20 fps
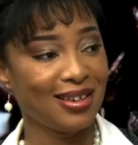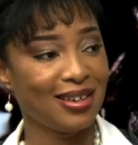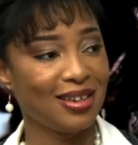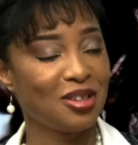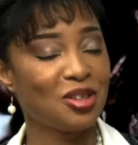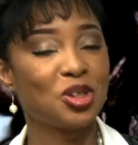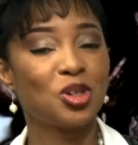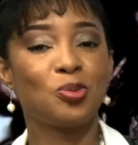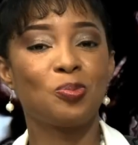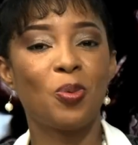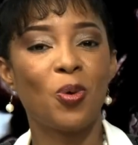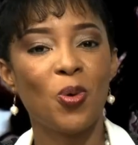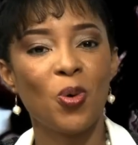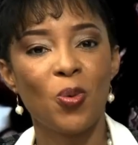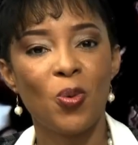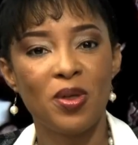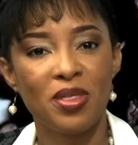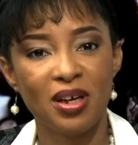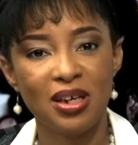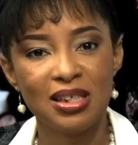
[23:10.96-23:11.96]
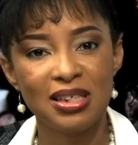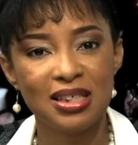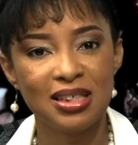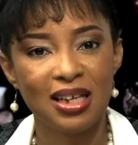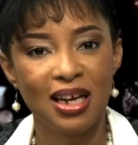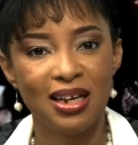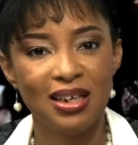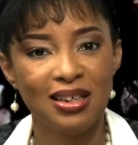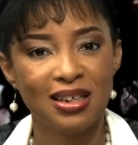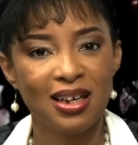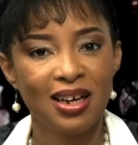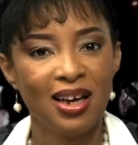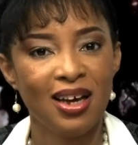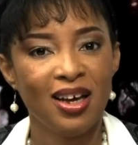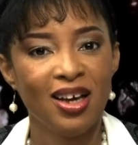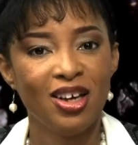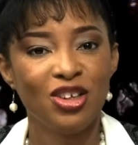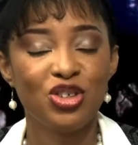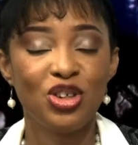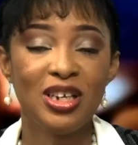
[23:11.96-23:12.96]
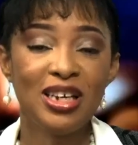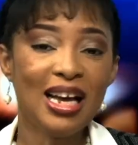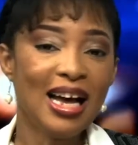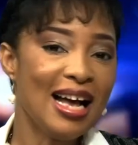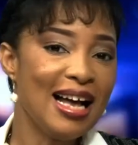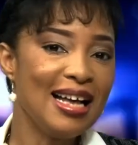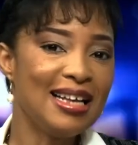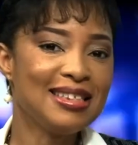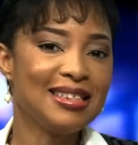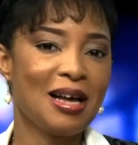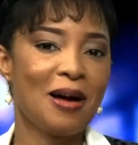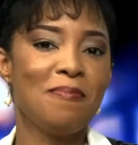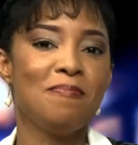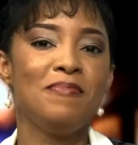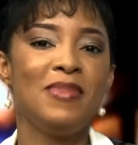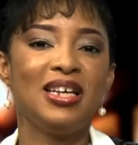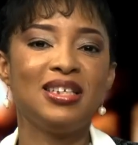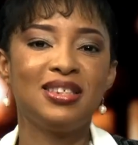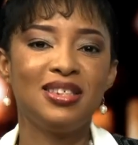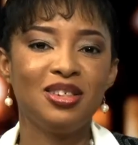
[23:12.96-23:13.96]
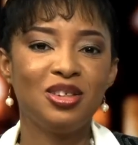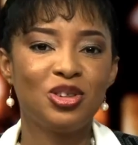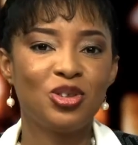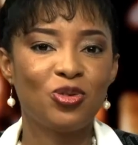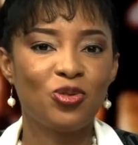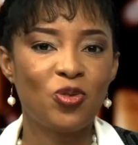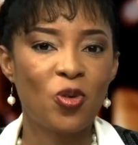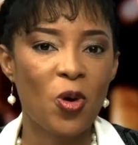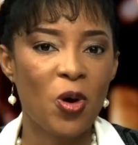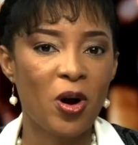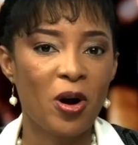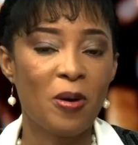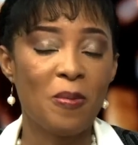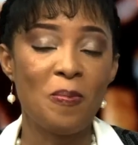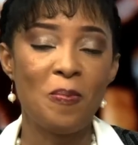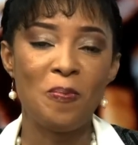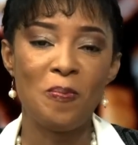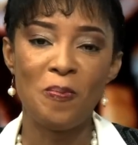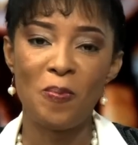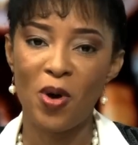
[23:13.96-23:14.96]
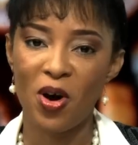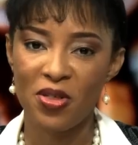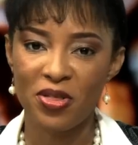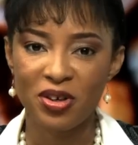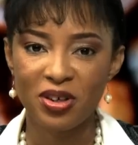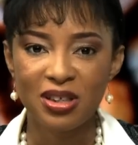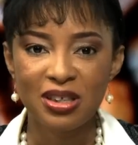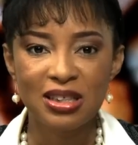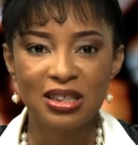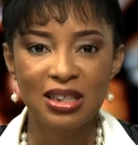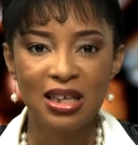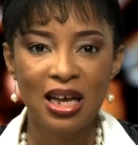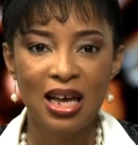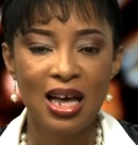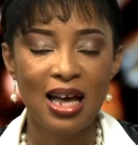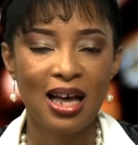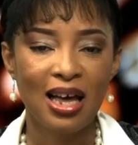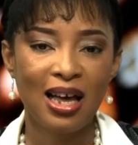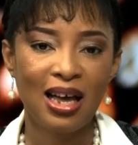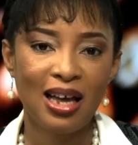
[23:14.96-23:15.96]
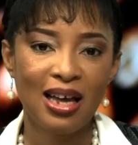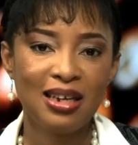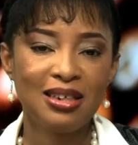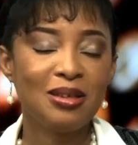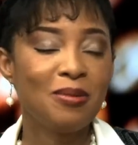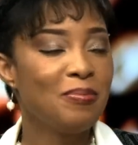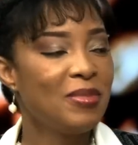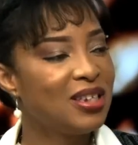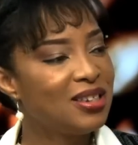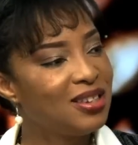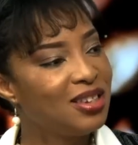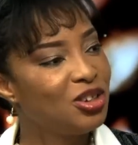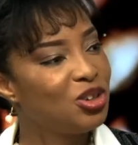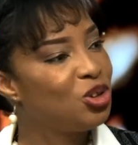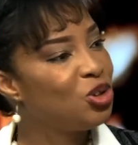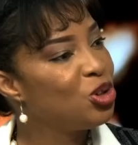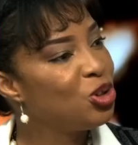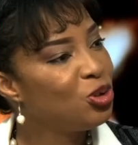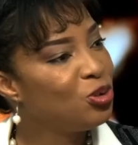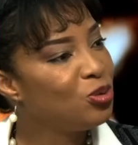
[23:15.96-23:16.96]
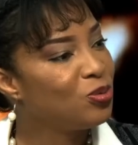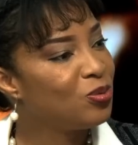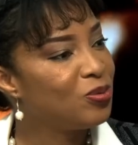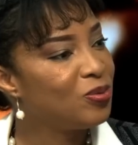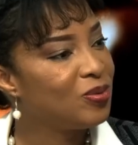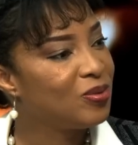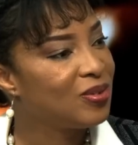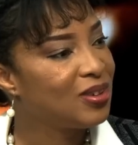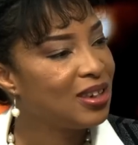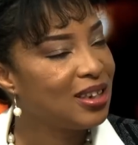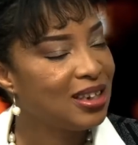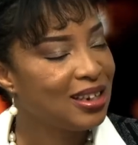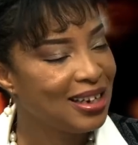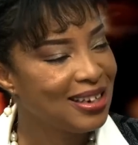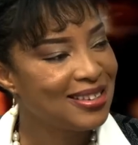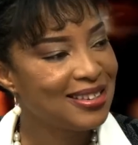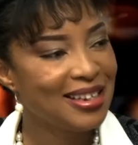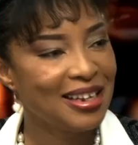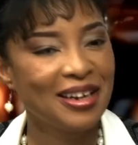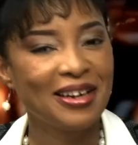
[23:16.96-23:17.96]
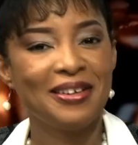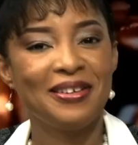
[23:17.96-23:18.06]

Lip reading: spoke with us and she has a message for mothers and a message to you. Let's take a